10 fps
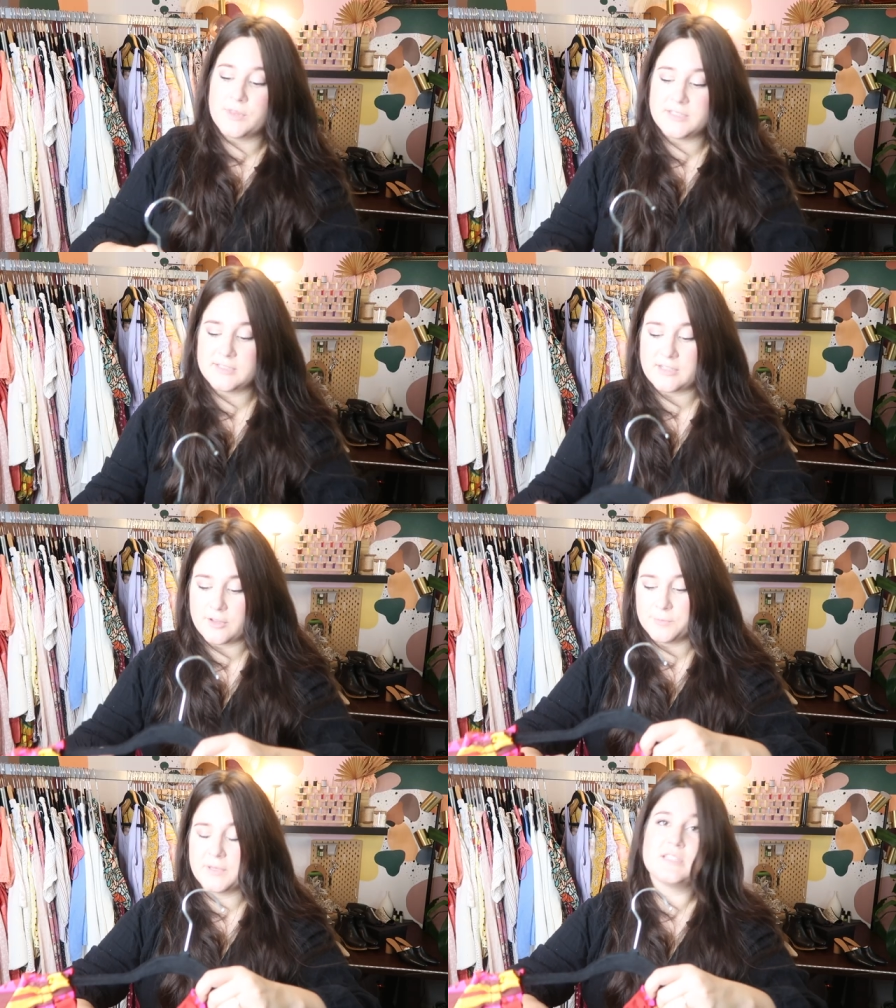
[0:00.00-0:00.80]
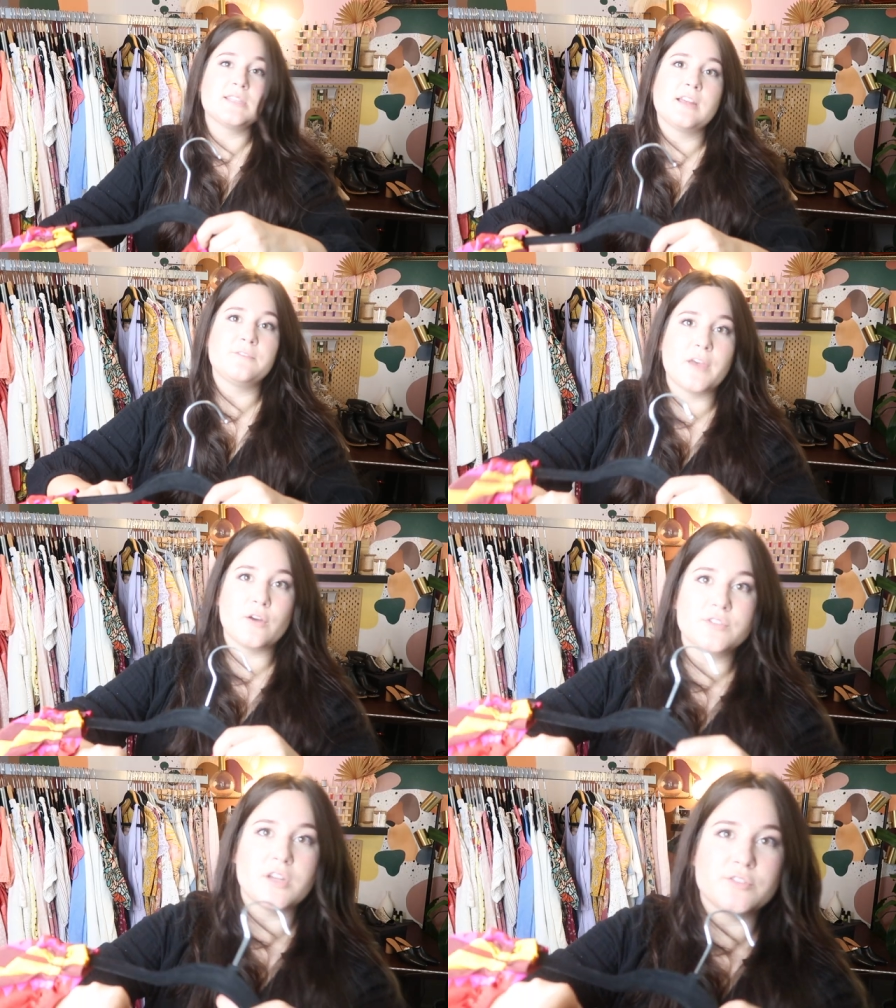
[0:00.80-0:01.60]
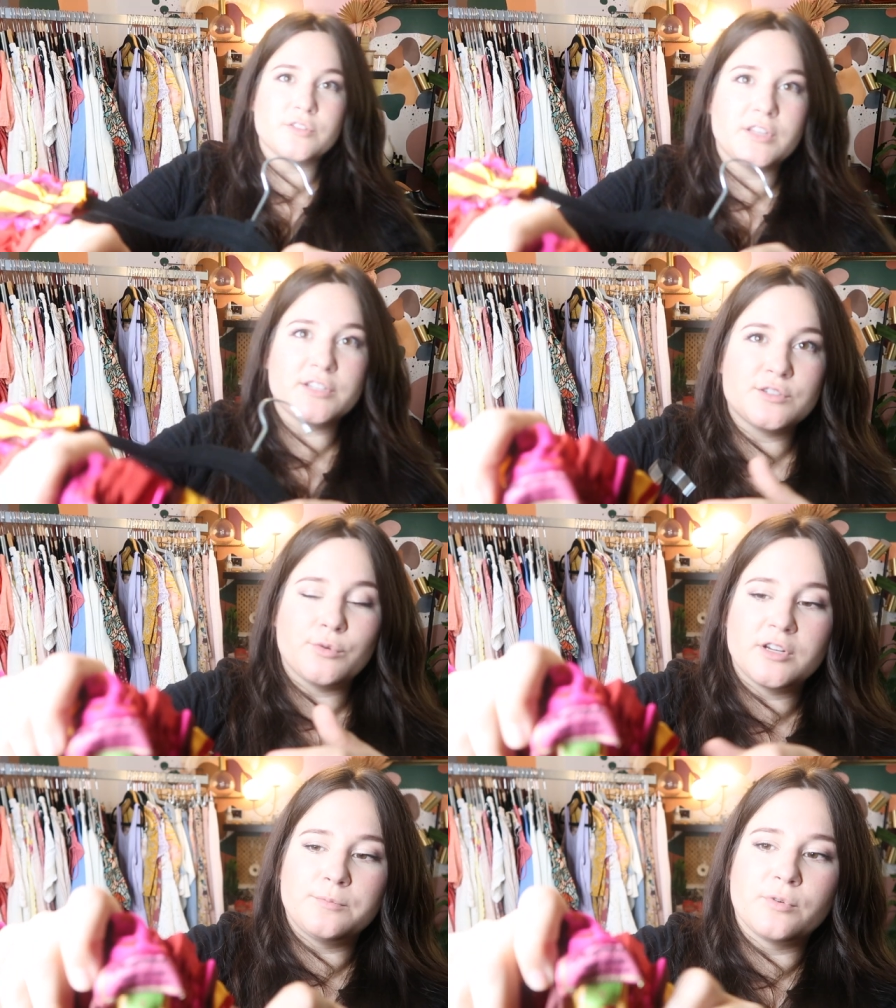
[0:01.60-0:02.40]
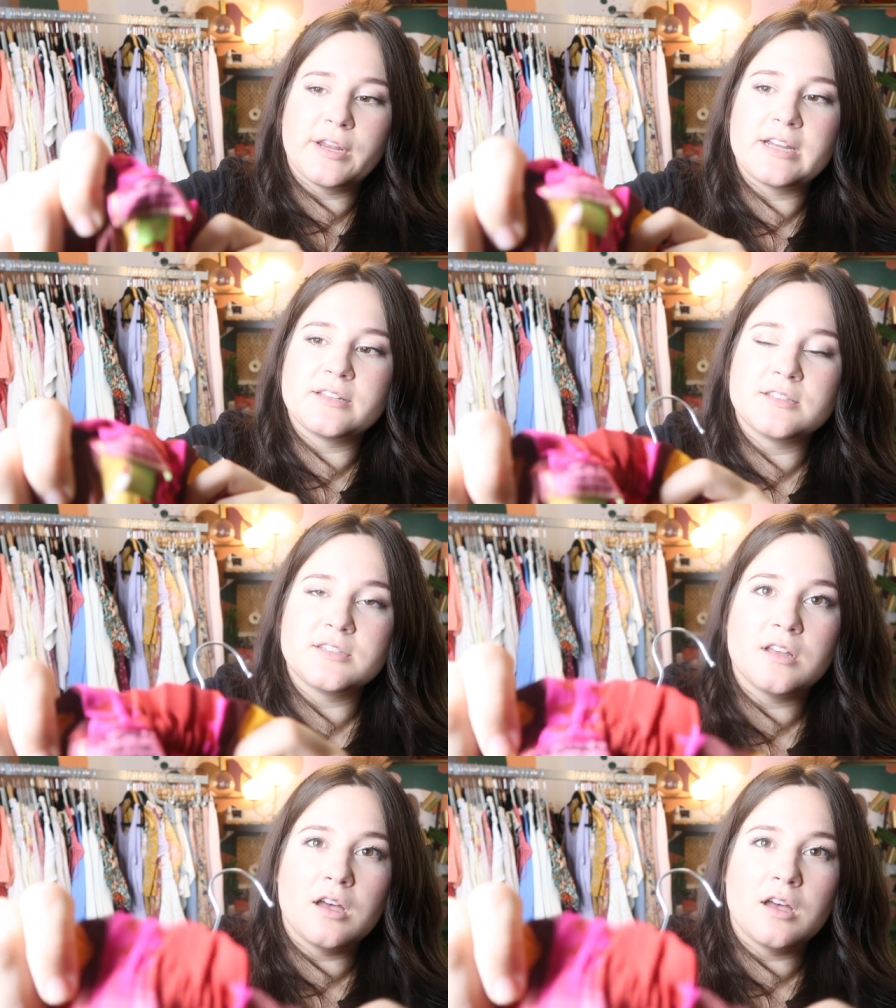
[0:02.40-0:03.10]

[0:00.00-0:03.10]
This is another piece that I found under the assorted brands